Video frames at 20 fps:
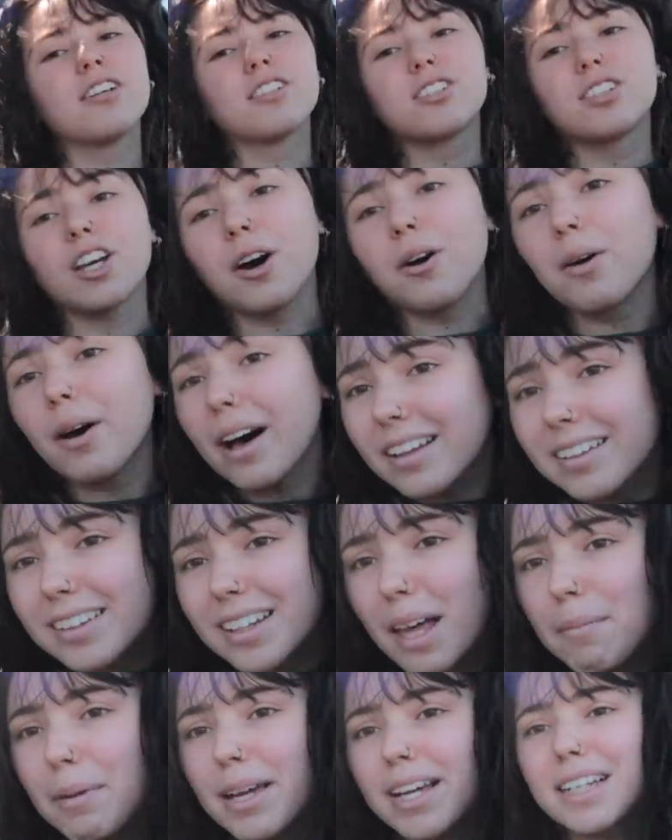So
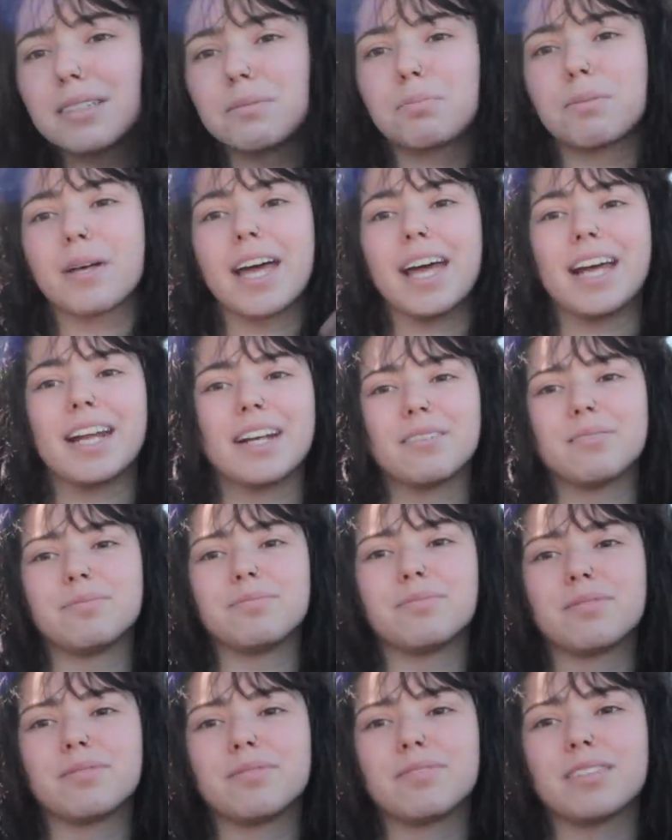let me explain
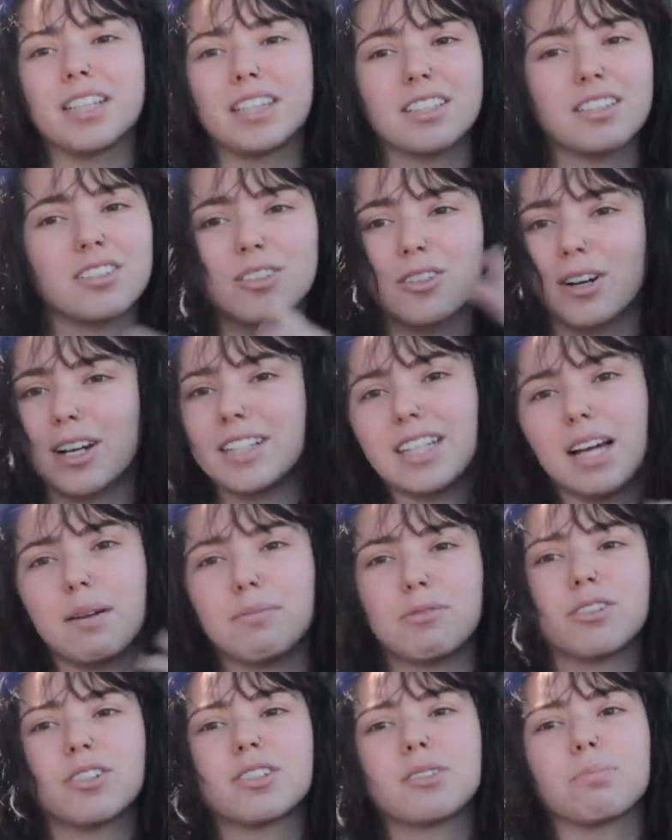this is a great time
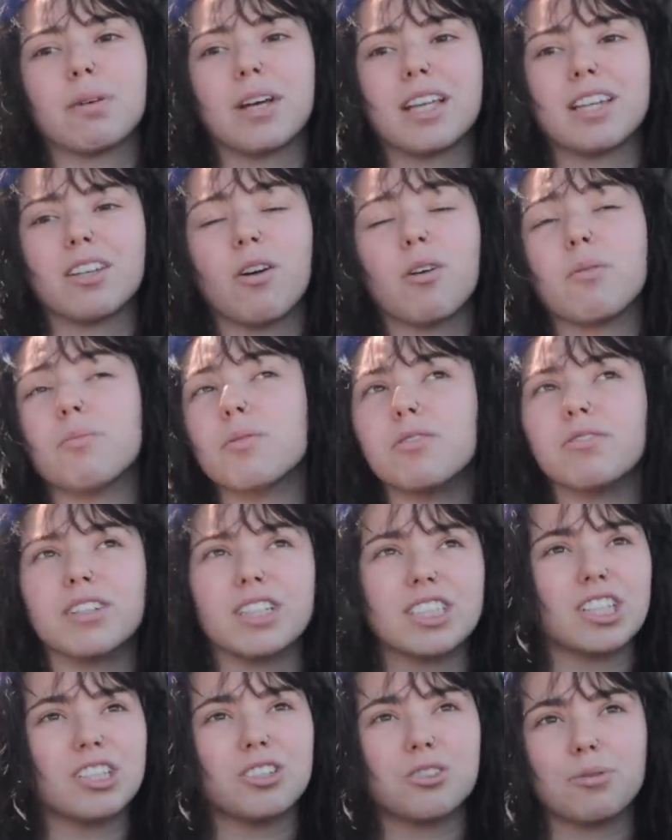to explain the whole moving
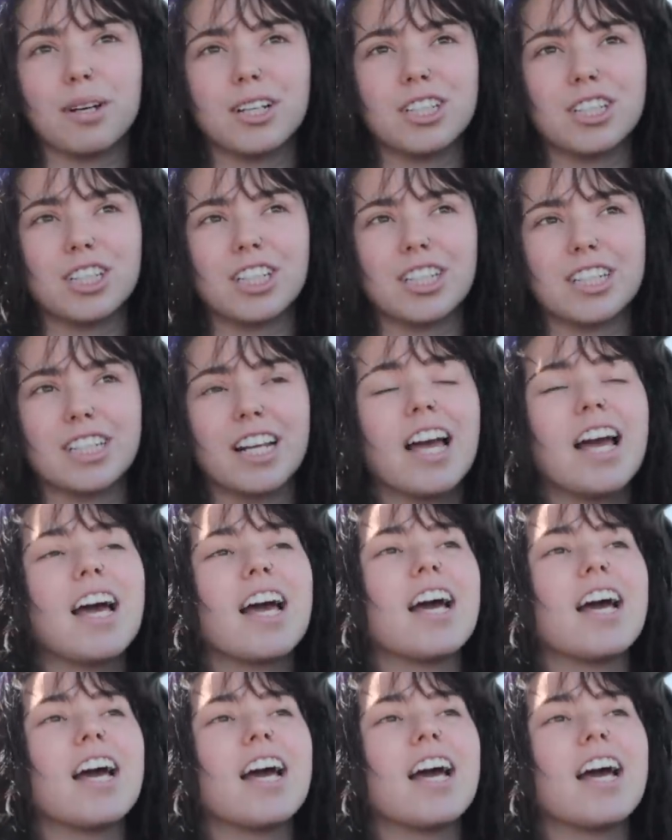situation,